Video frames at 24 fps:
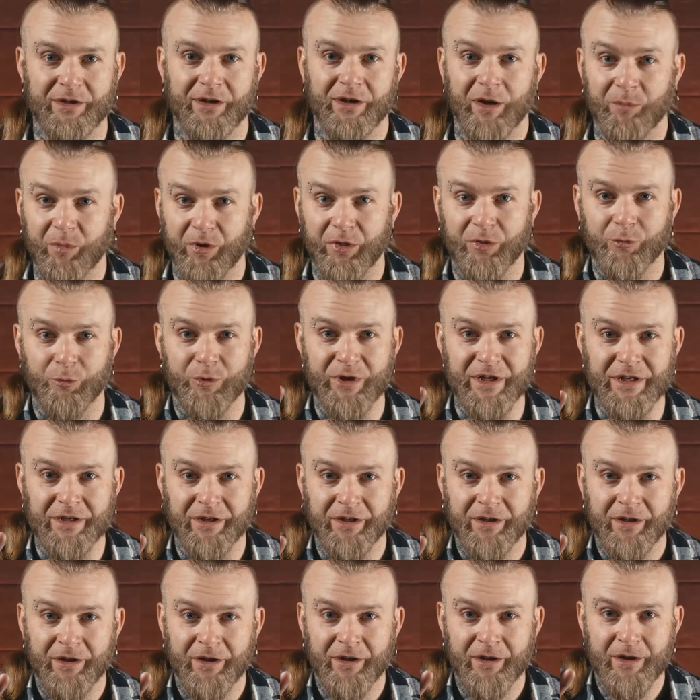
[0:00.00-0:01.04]
on to number three,
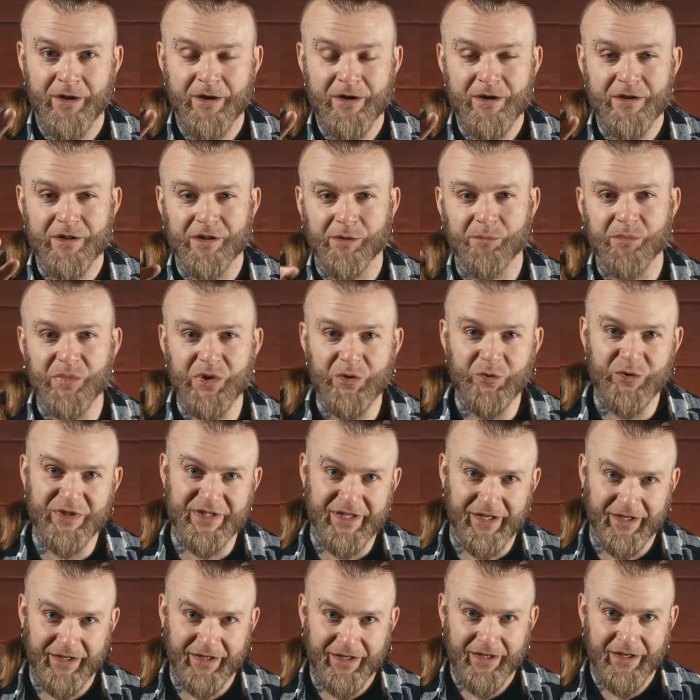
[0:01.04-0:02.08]
the
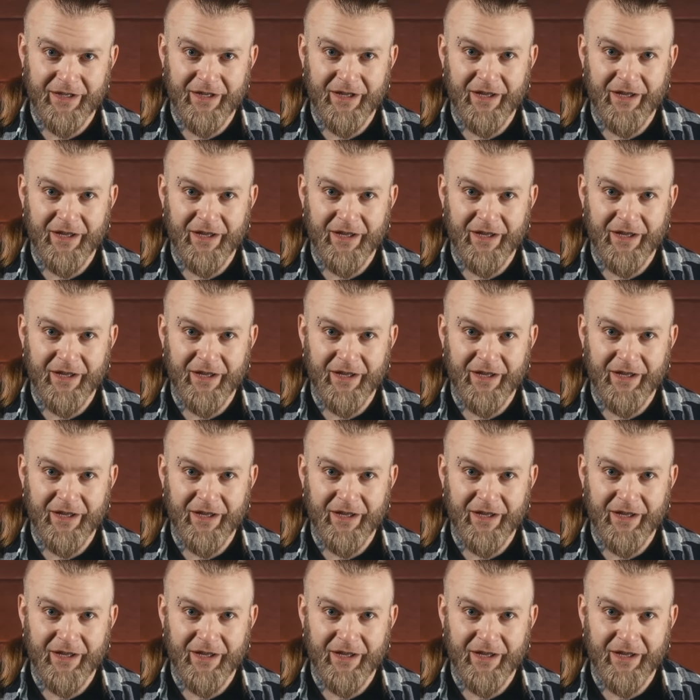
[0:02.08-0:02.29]
music.